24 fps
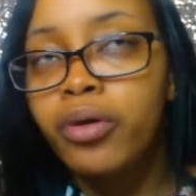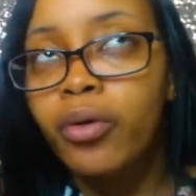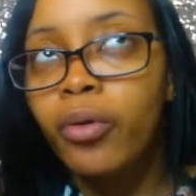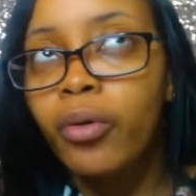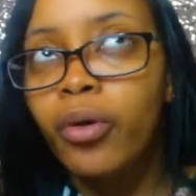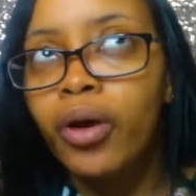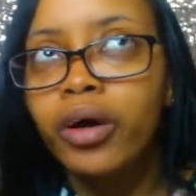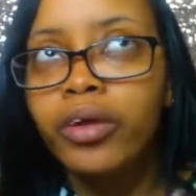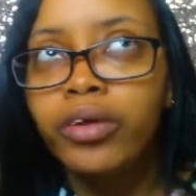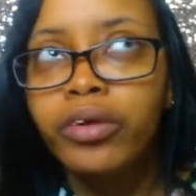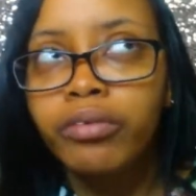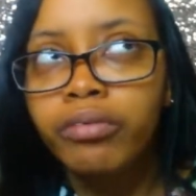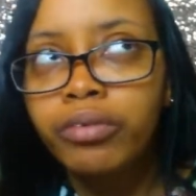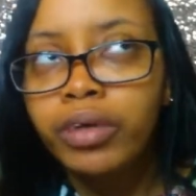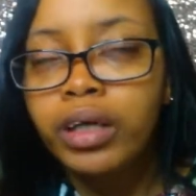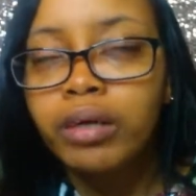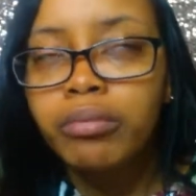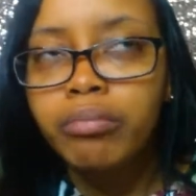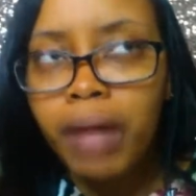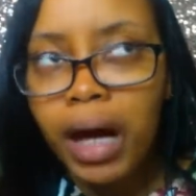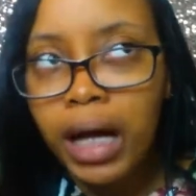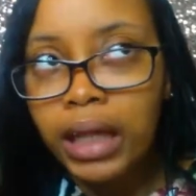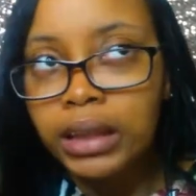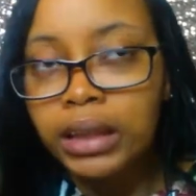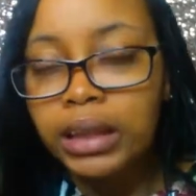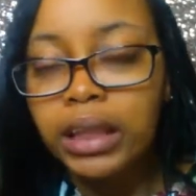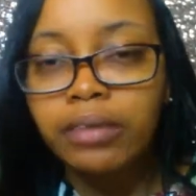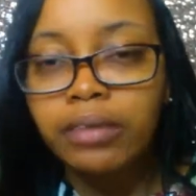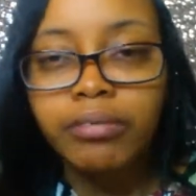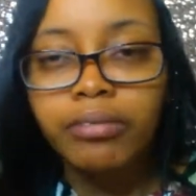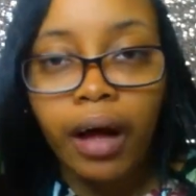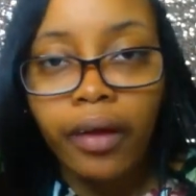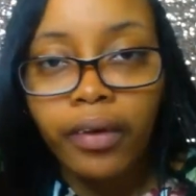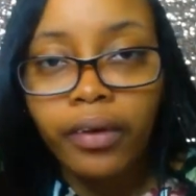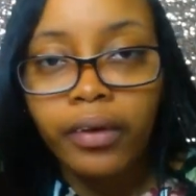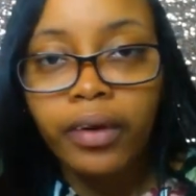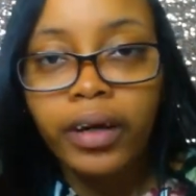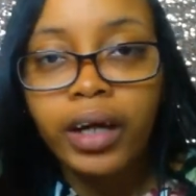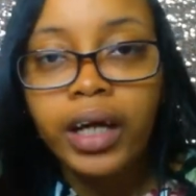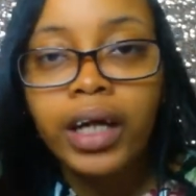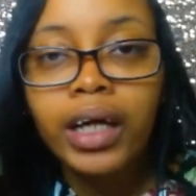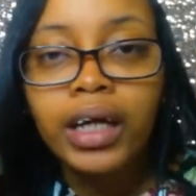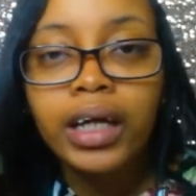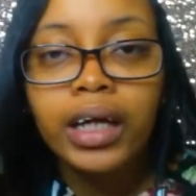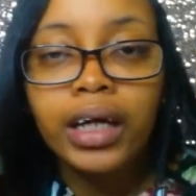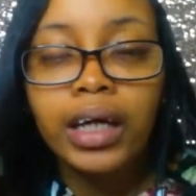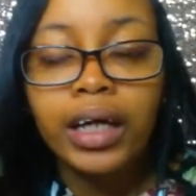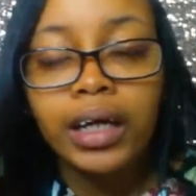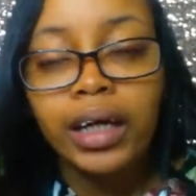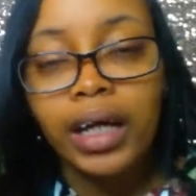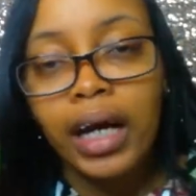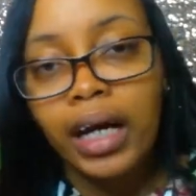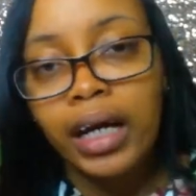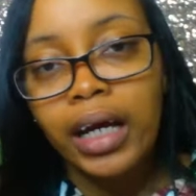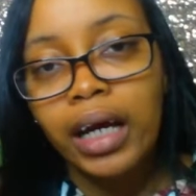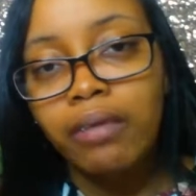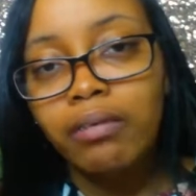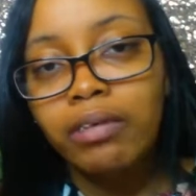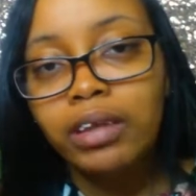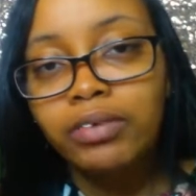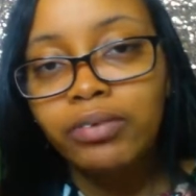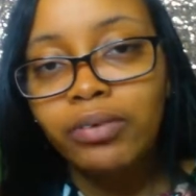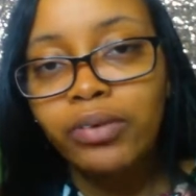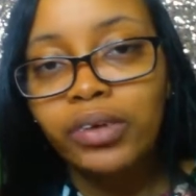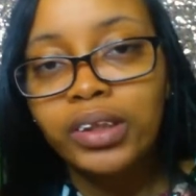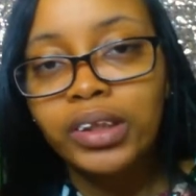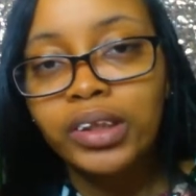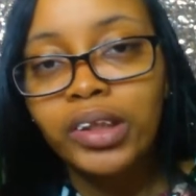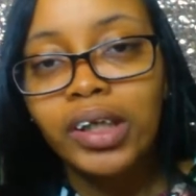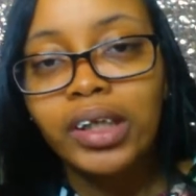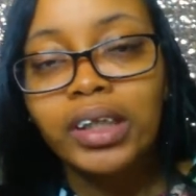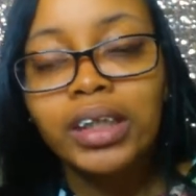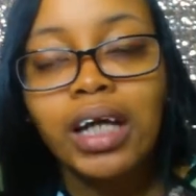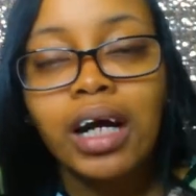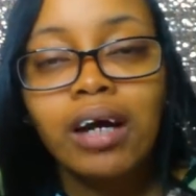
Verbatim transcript: or the reimagining rather, and I gave this four stars.